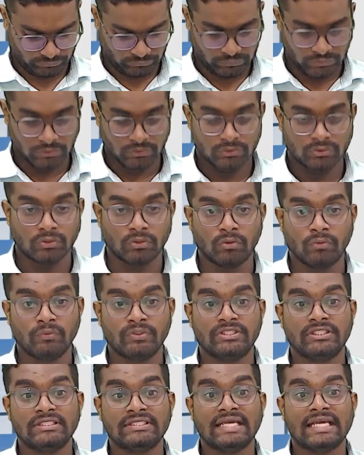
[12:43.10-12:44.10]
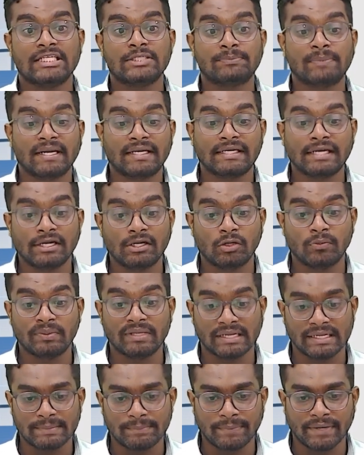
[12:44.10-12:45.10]
So which is expected to be
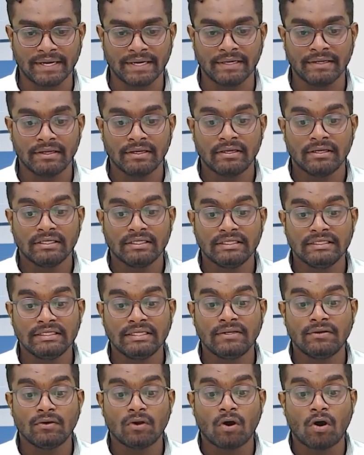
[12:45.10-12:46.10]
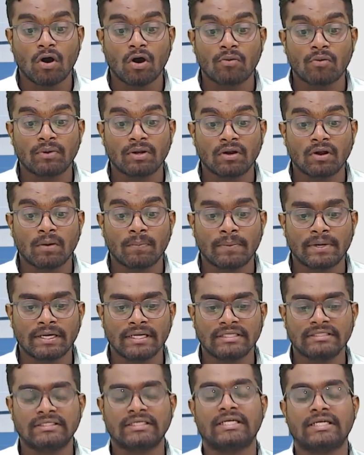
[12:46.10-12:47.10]
repaid in the normal
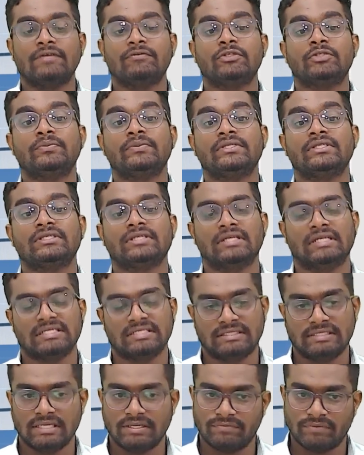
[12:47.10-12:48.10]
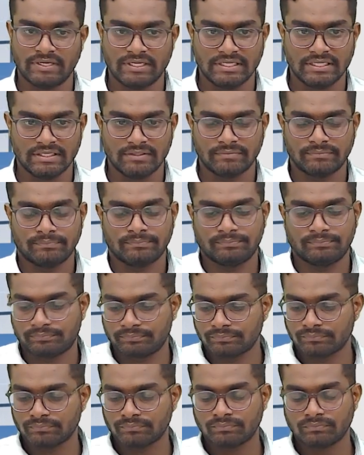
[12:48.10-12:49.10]
operating cycle, which means less than 1 year.
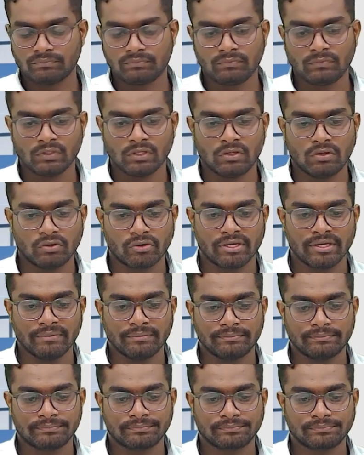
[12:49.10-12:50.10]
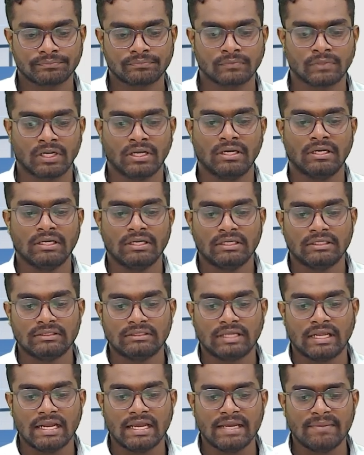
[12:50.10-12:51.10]
Okay.
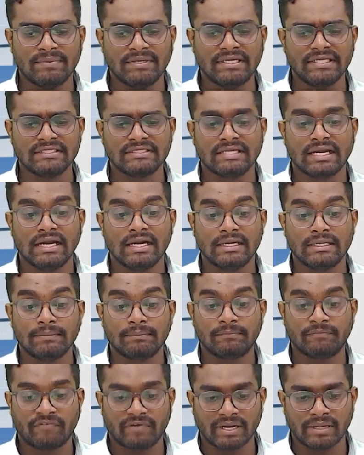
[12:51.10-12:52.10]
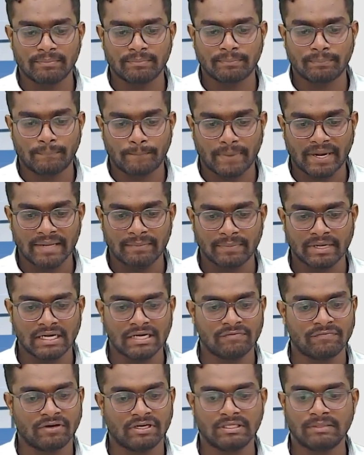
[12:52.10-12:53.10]
The liability is held
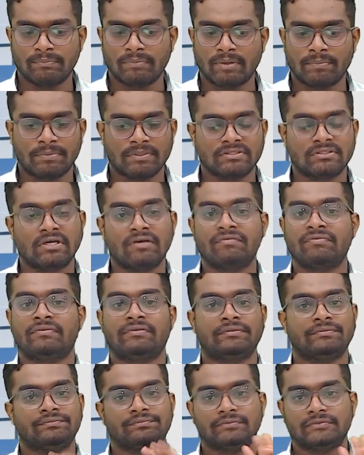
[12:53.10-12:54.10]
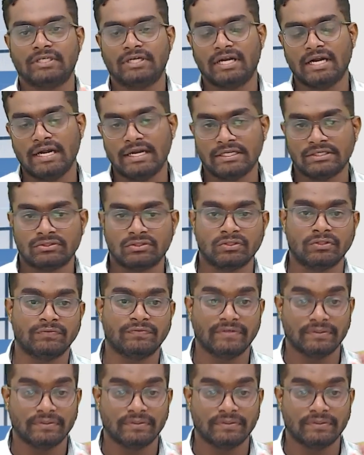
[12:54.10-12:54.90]
primarily for the purpose of trading. So if